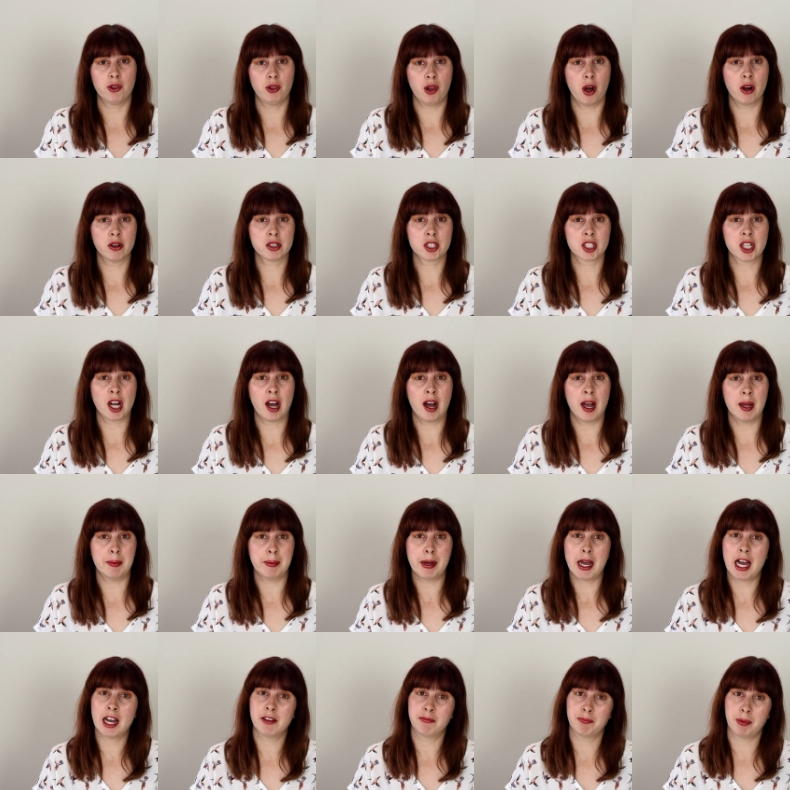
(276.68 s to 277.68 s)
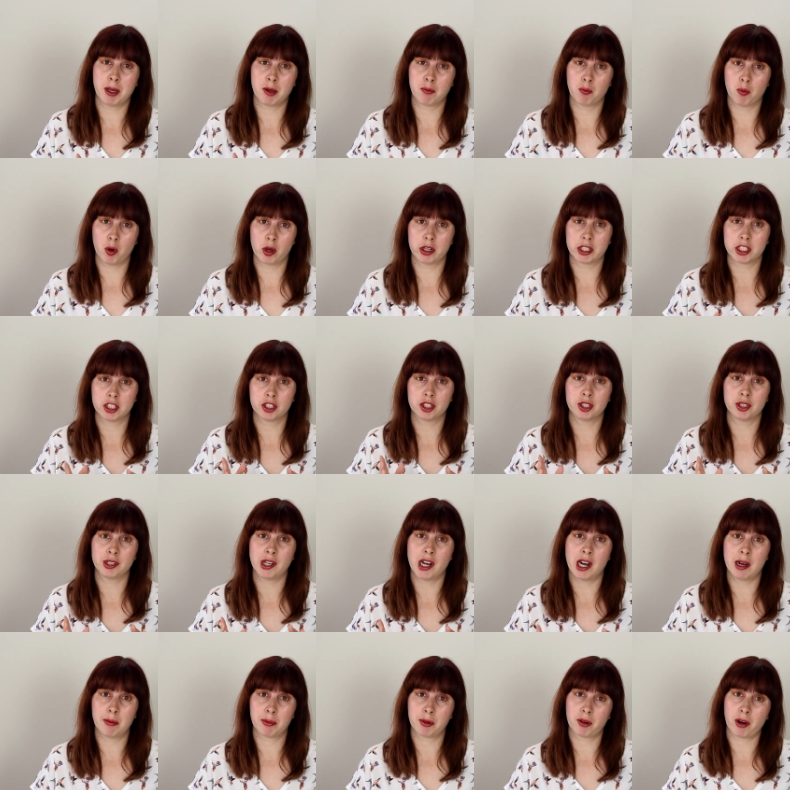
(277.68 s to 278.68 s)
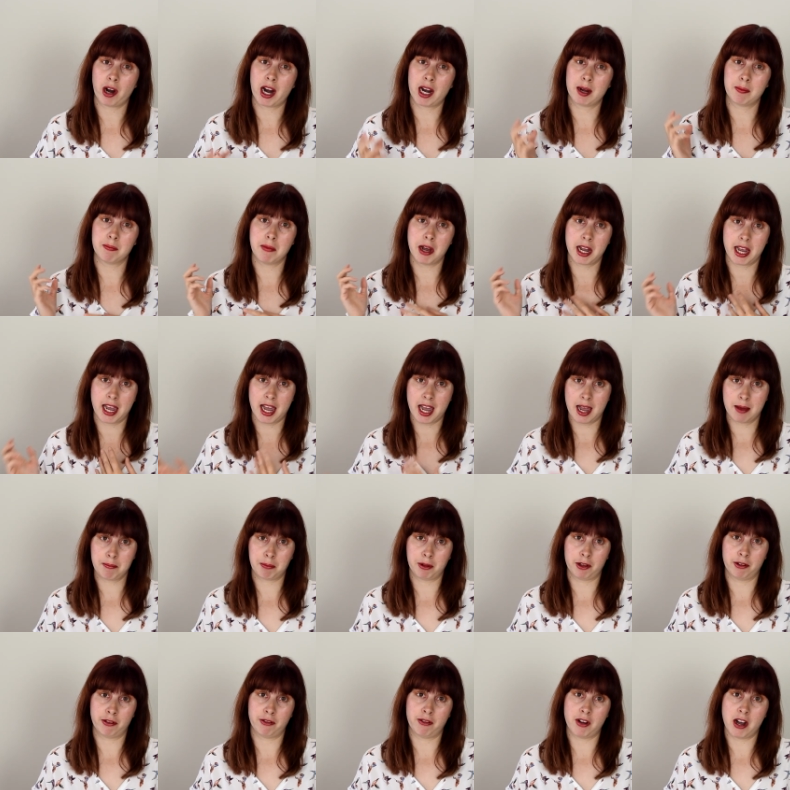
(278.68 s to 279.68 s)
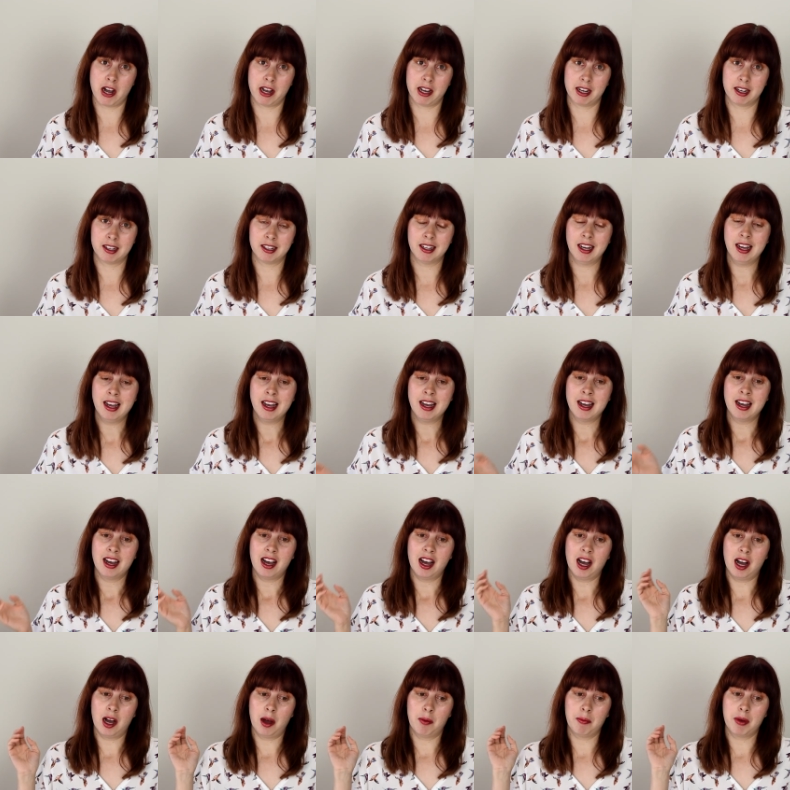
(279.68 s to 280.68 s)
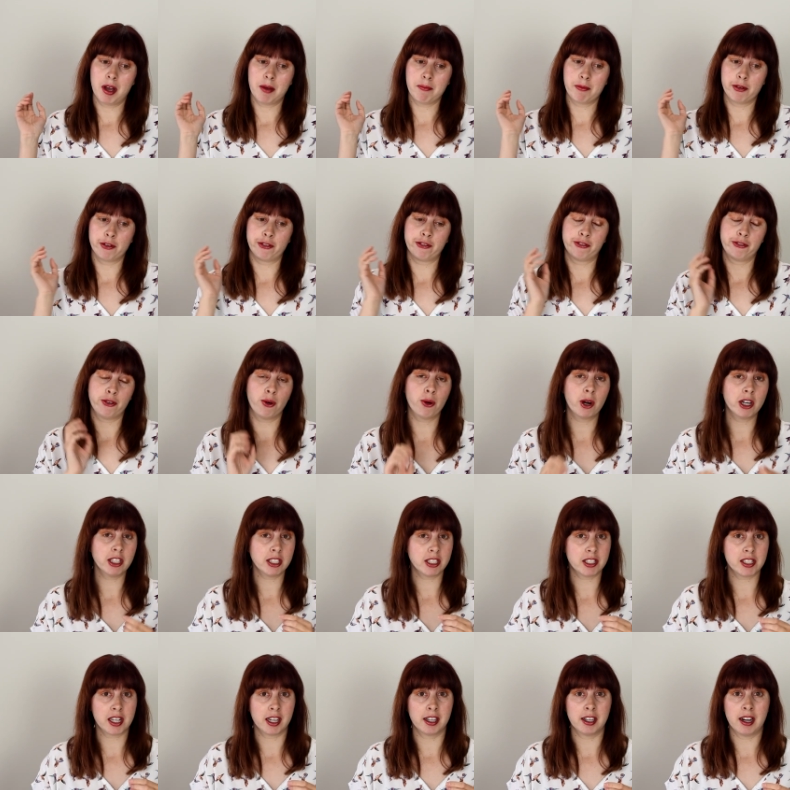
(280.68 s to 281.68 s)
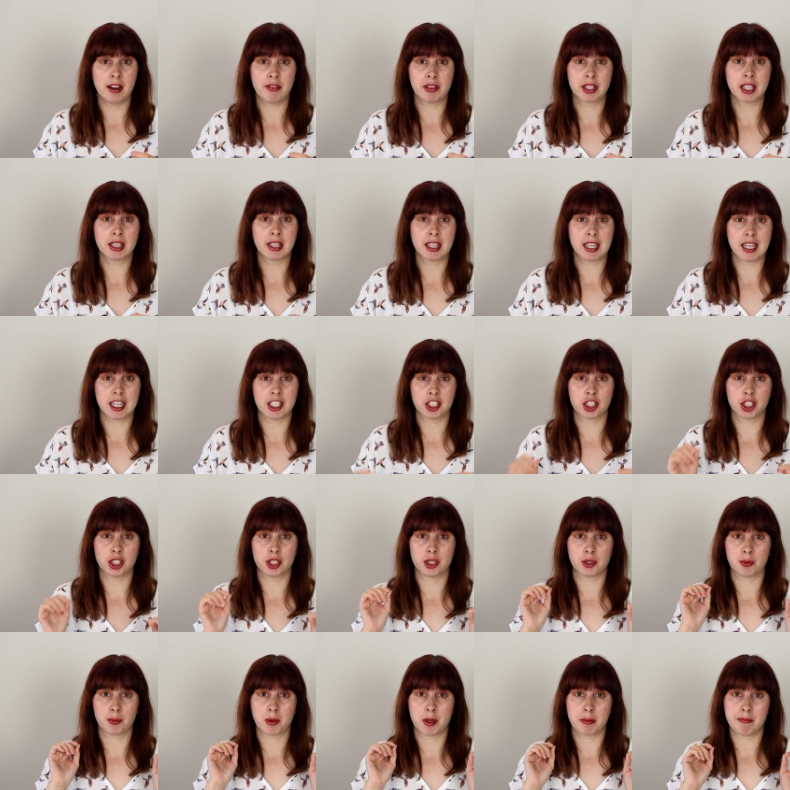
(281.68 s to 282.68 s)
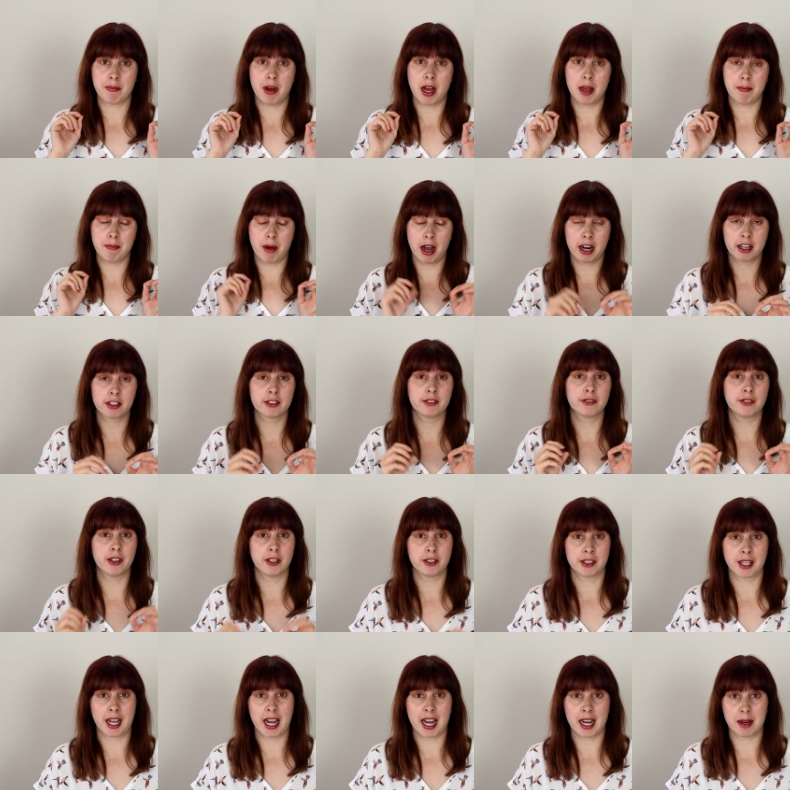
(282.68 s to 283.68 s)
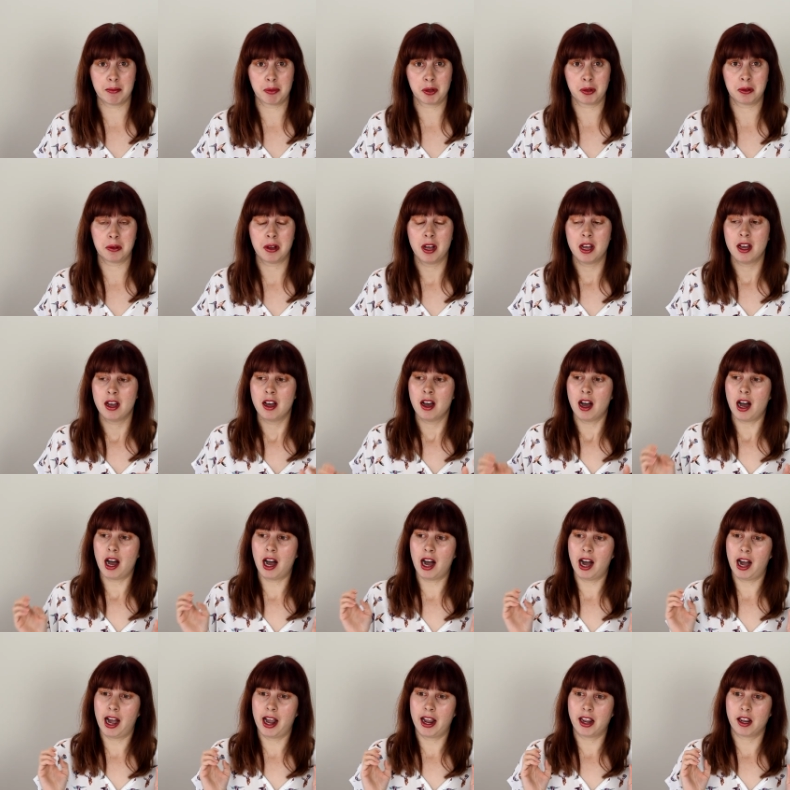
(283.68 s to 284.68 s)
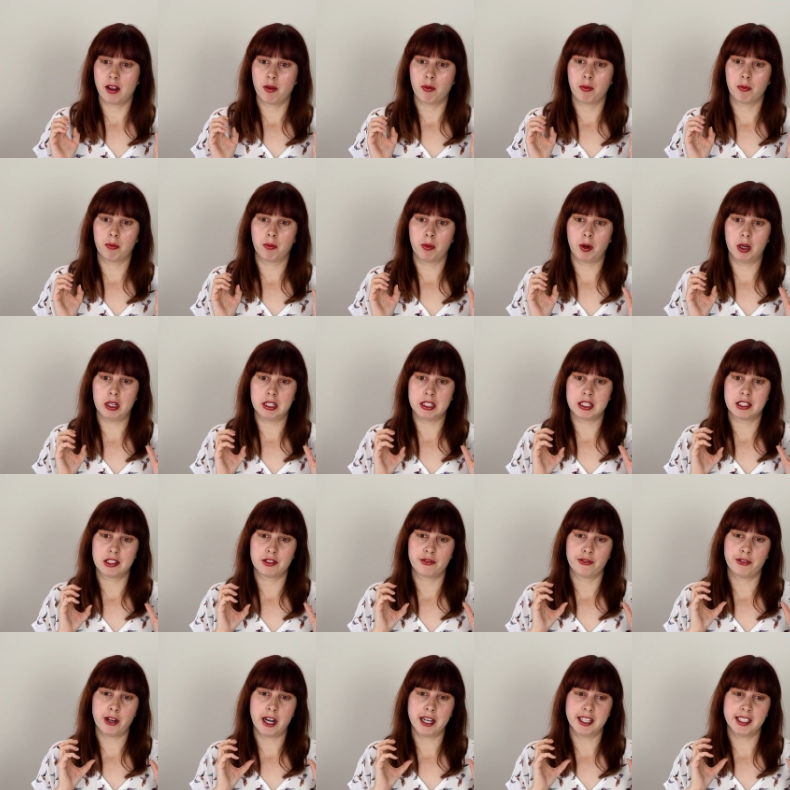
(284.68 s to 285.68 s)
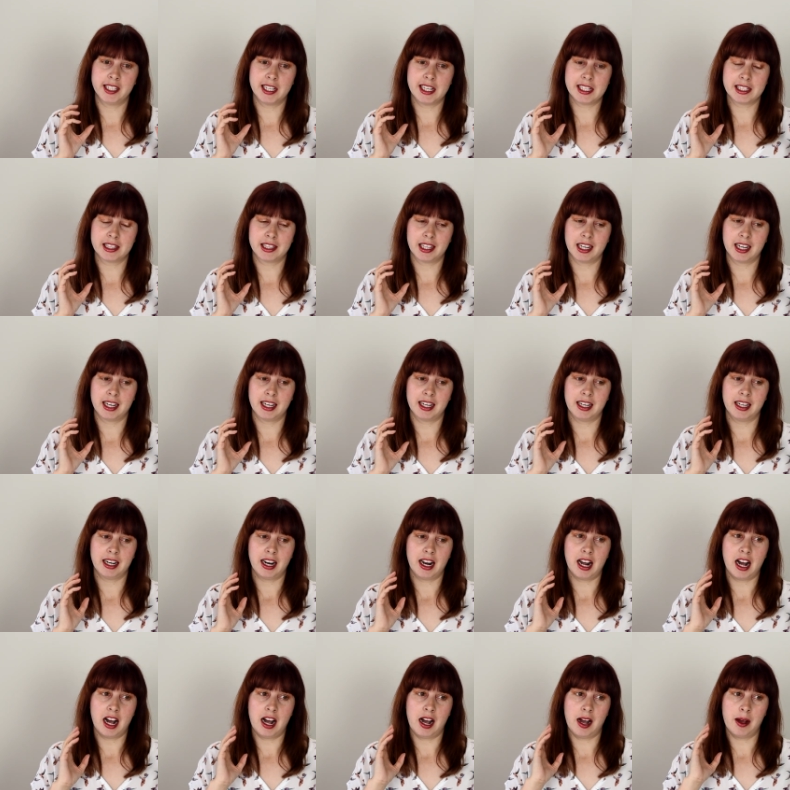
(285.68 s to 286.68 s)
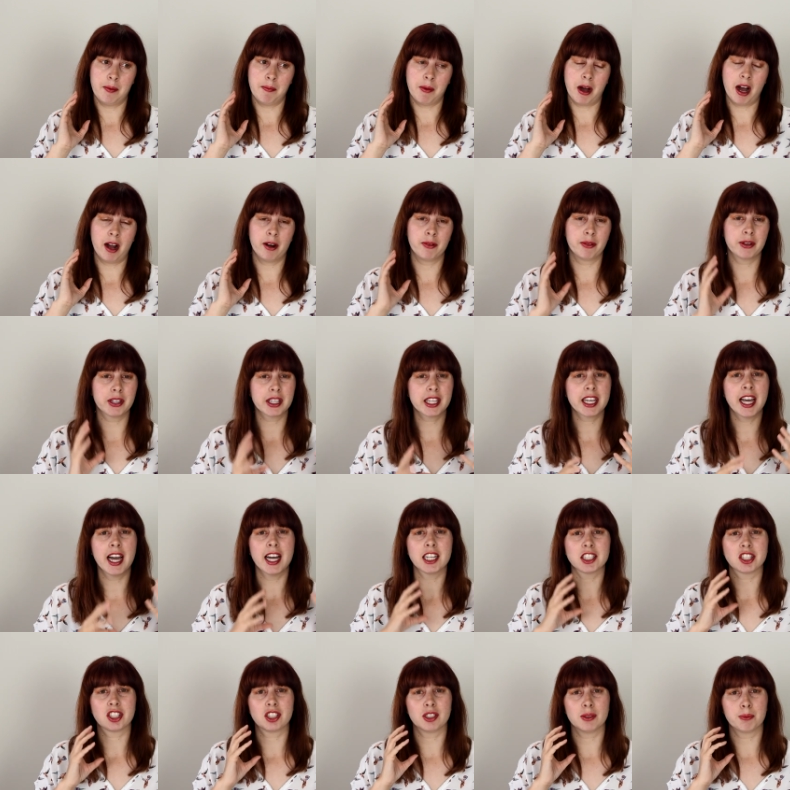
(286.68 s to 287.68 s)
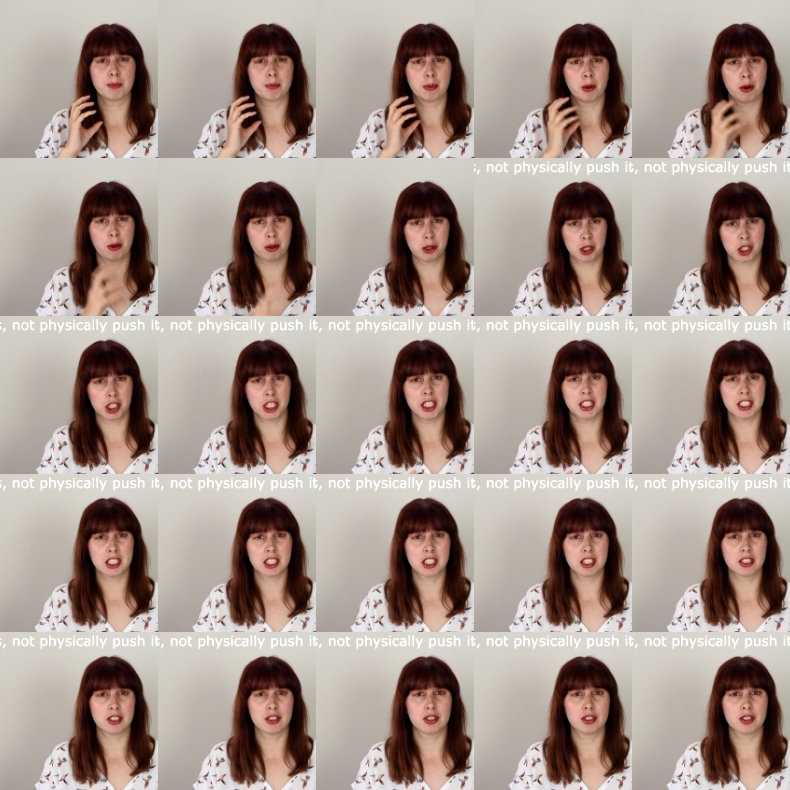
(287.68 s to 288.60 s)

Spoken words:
a long time, have been wanting to upgrade my amplifier. Before I started having the issues with my microphone cable, I was finding that I really had to push it